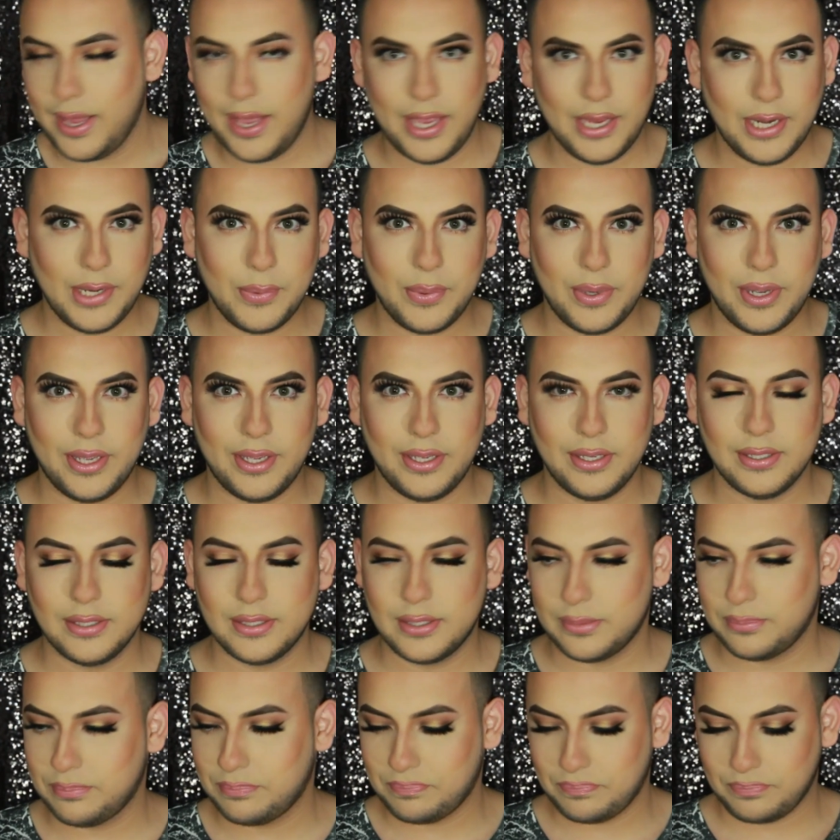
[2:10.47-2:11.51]

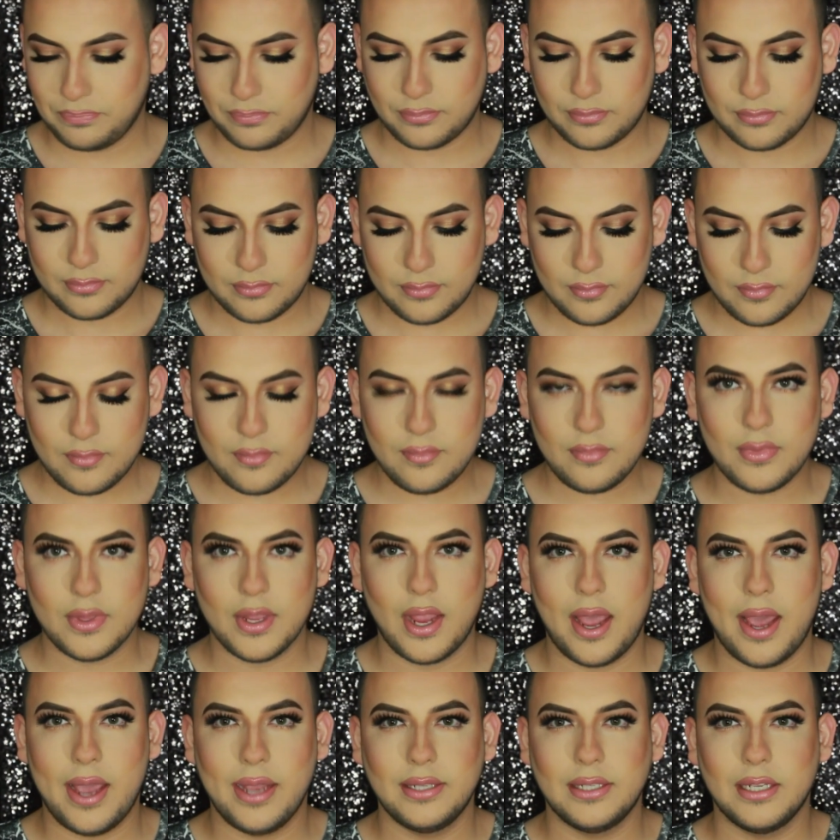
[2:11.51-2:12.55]
Anyways,
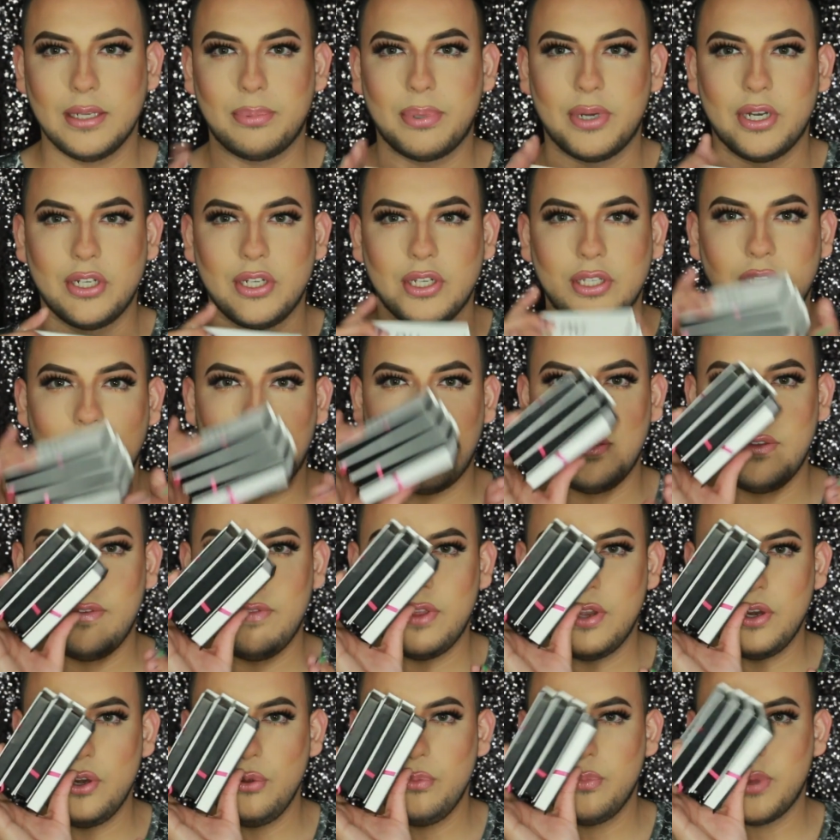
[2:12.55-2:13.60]
I did purchase all
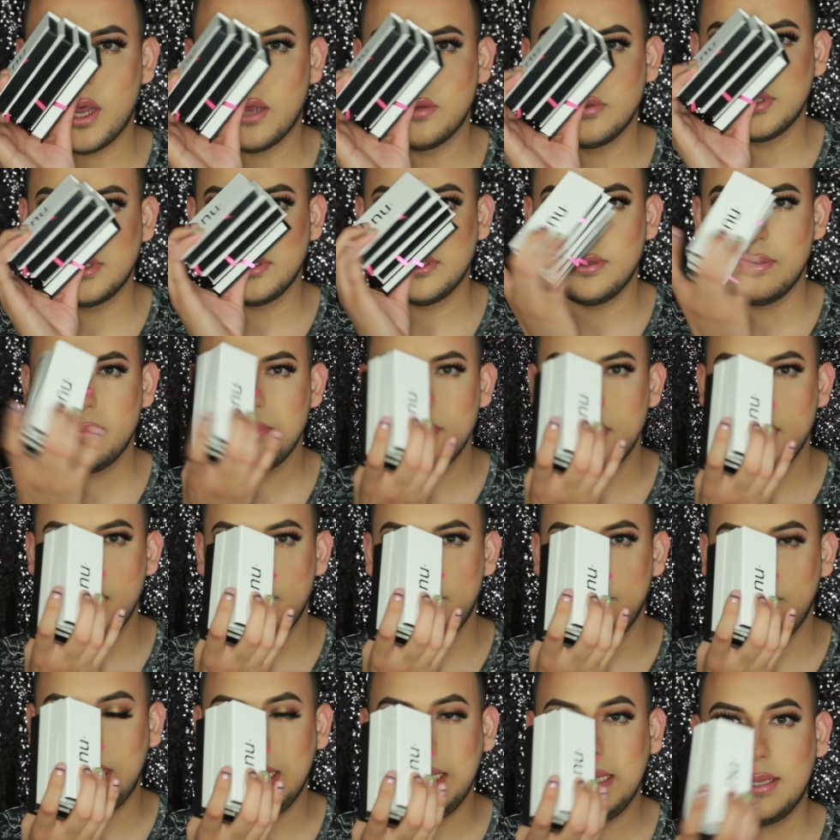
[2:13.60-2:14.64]
of the Nubounsom
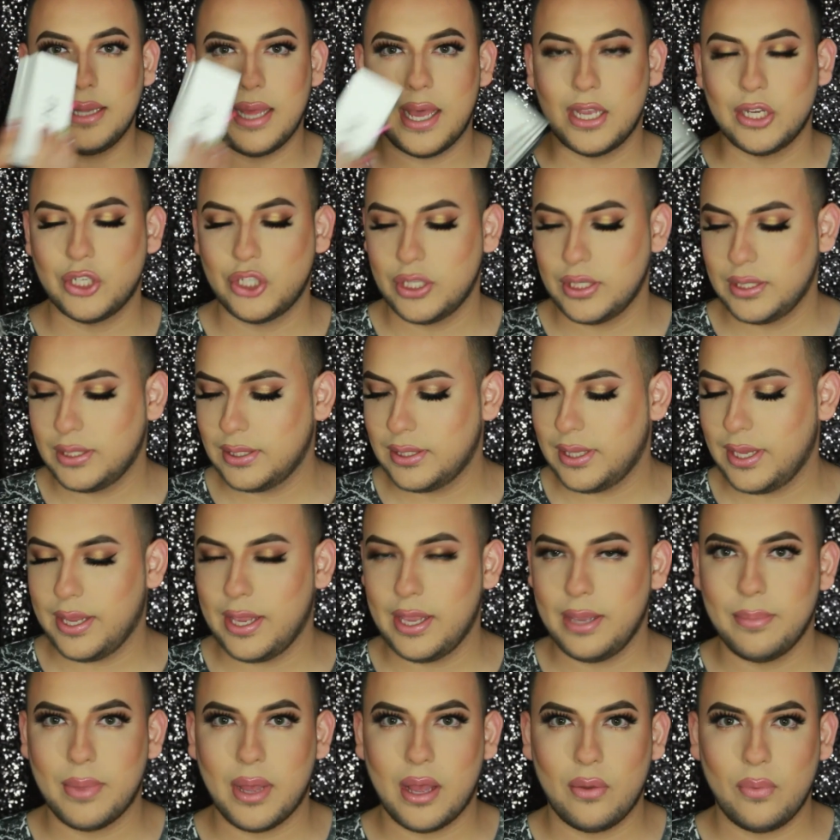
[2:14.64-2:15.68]
mink lashes that they
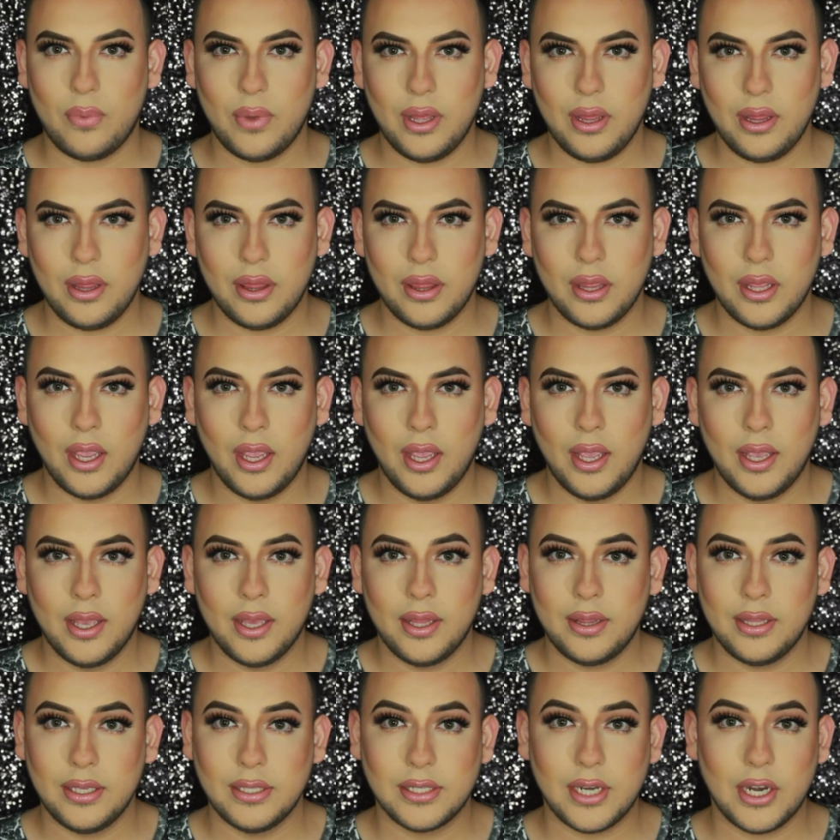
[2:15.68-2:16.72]
came out with.
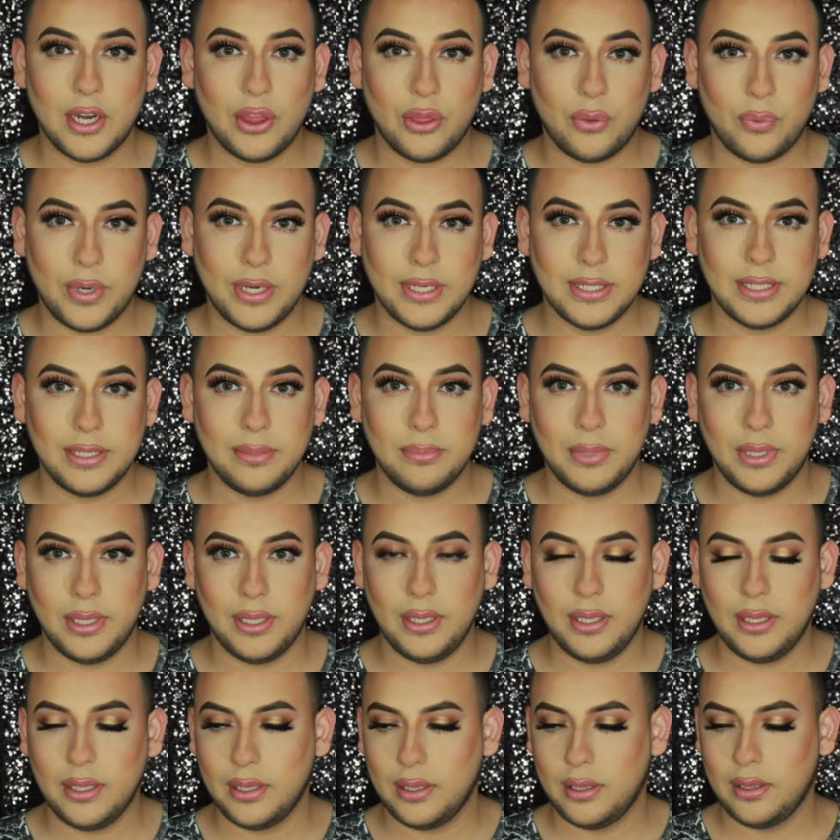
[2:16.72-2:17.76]
These are 3D
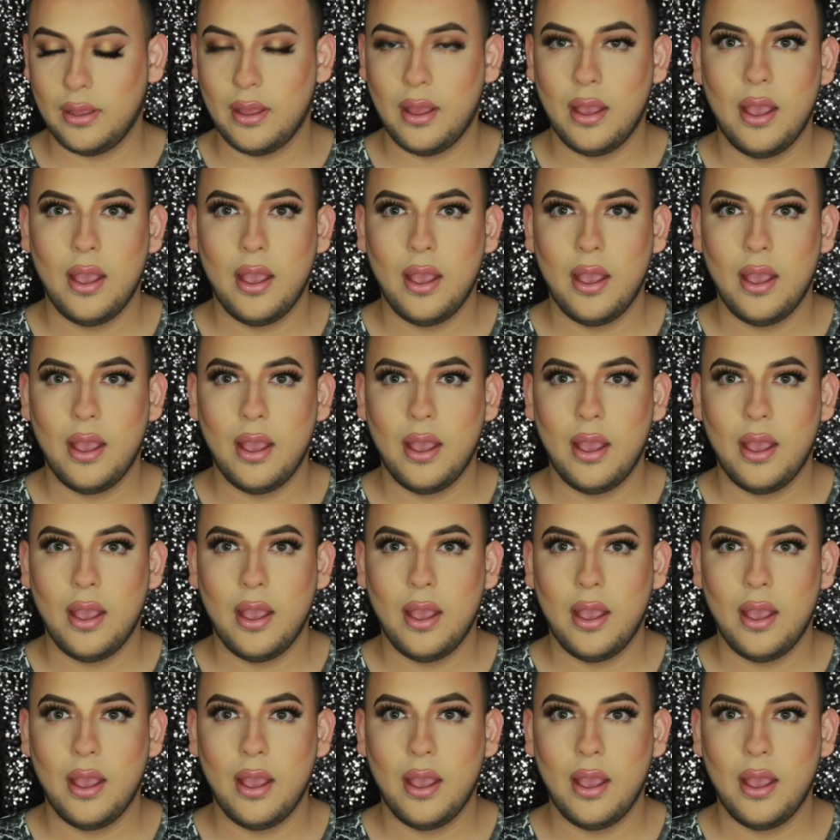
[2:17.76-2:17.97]
mink.